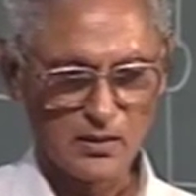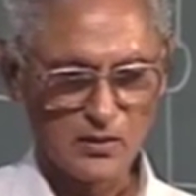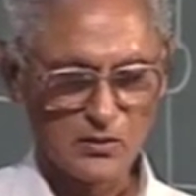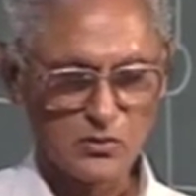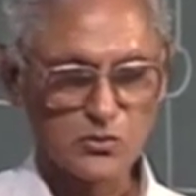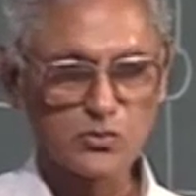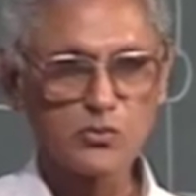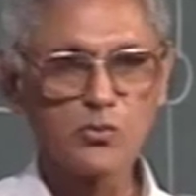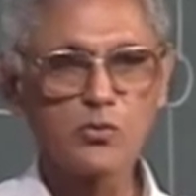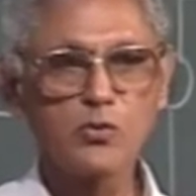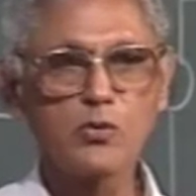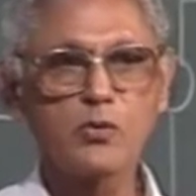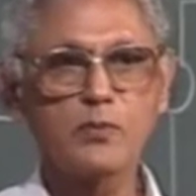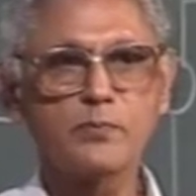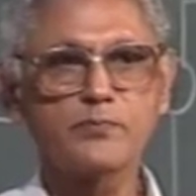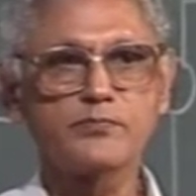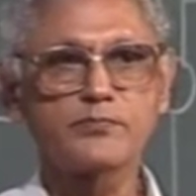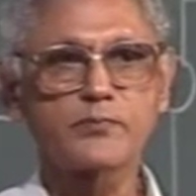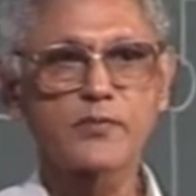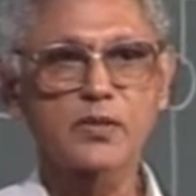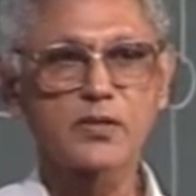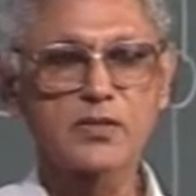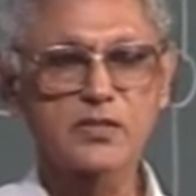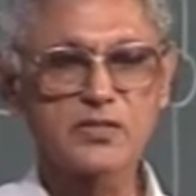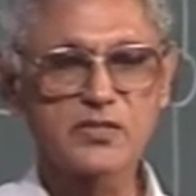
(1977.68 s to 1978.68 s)
to
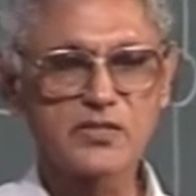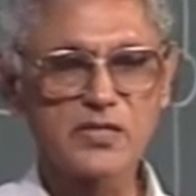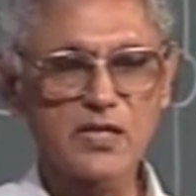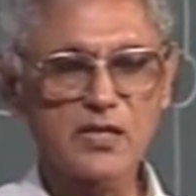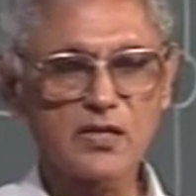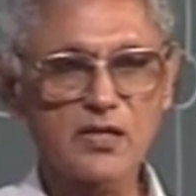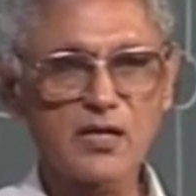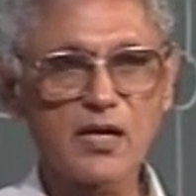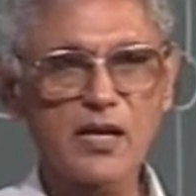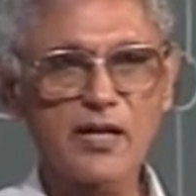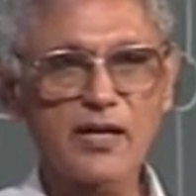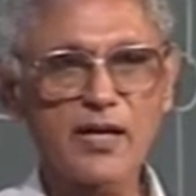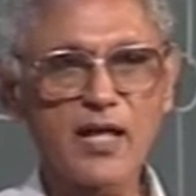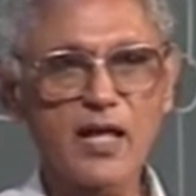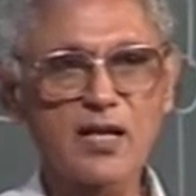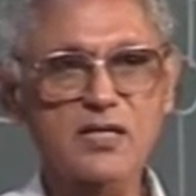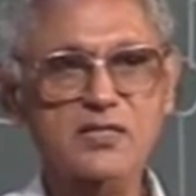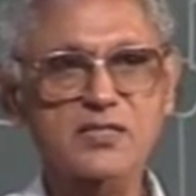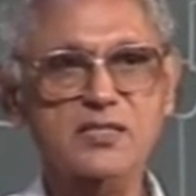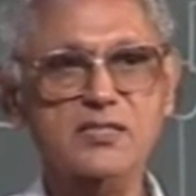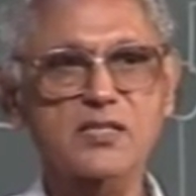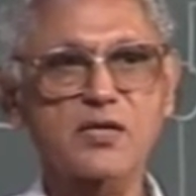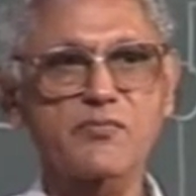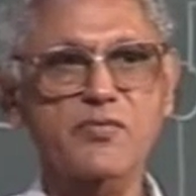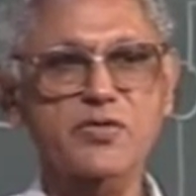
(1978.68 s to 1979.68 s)
general
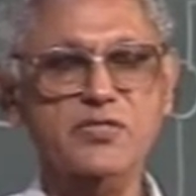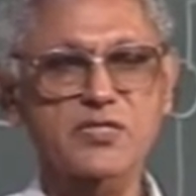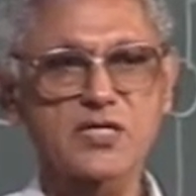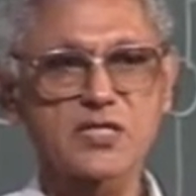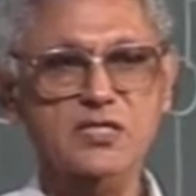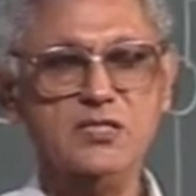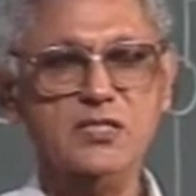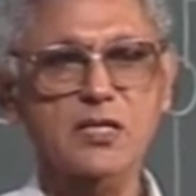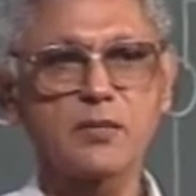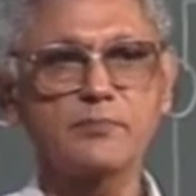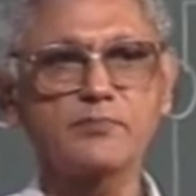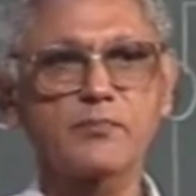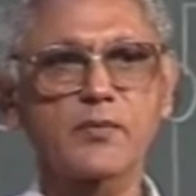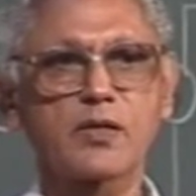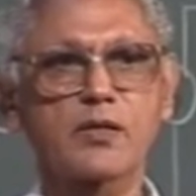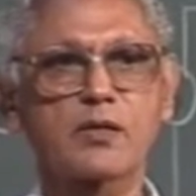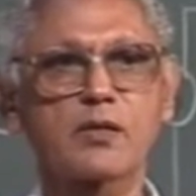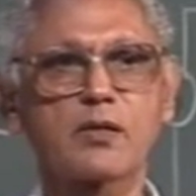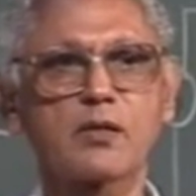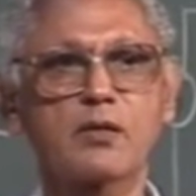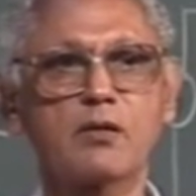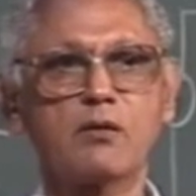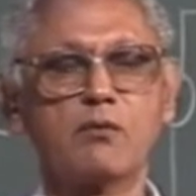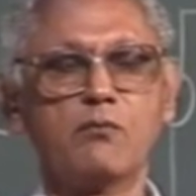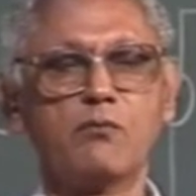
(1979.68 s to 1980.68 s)
analysis of a system.
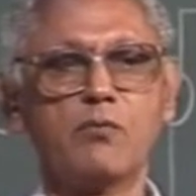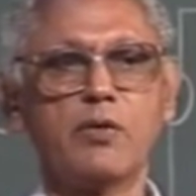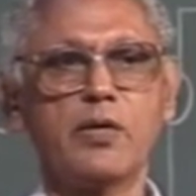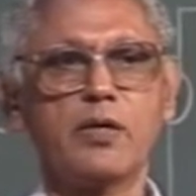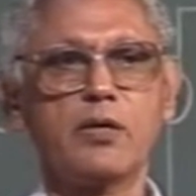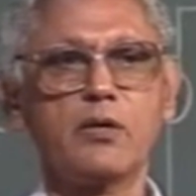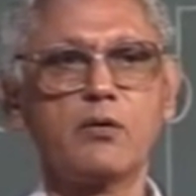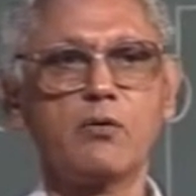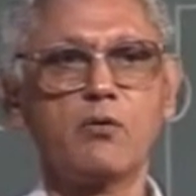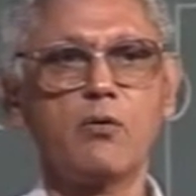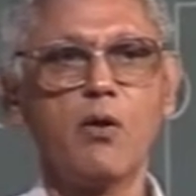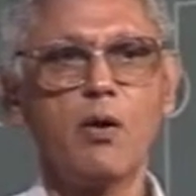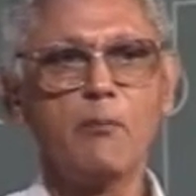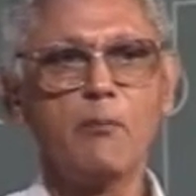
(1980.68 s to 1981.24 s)
We go